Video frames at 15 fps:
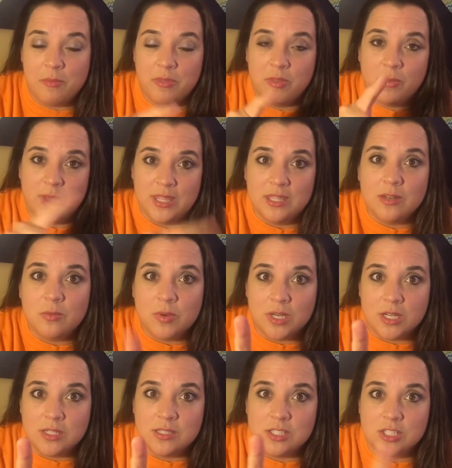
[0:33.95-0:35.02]
The way that it
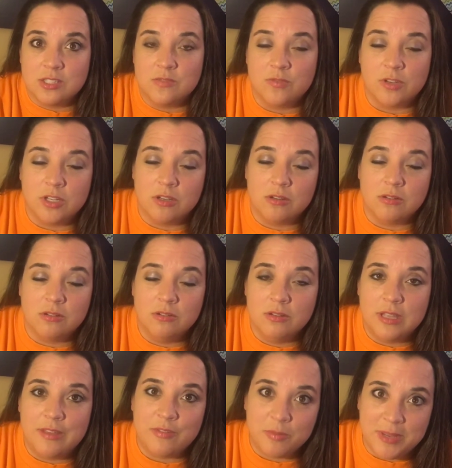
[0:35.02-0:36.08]
works, just for your
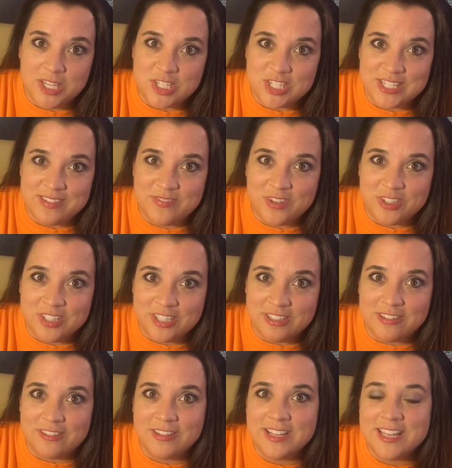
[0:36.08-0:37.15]
information, if you're
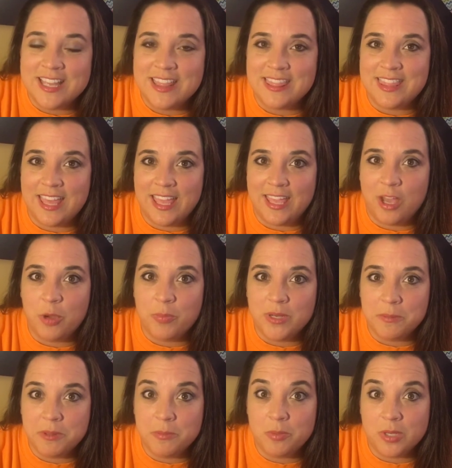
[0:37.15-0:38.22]
new, they open
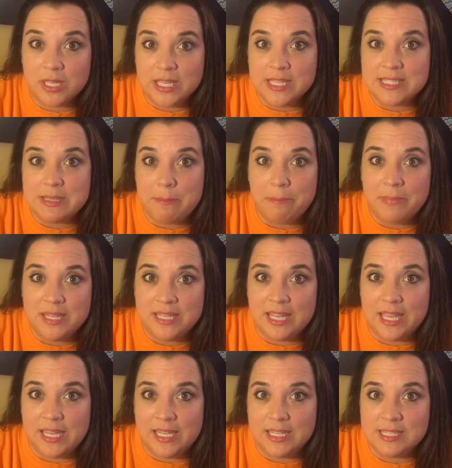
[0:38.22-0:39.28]
up the bookings at
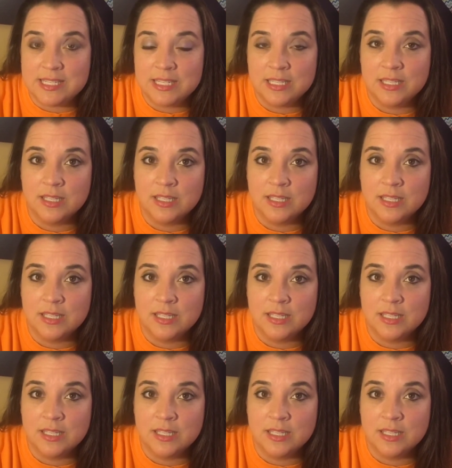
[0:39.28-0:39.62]
midnight,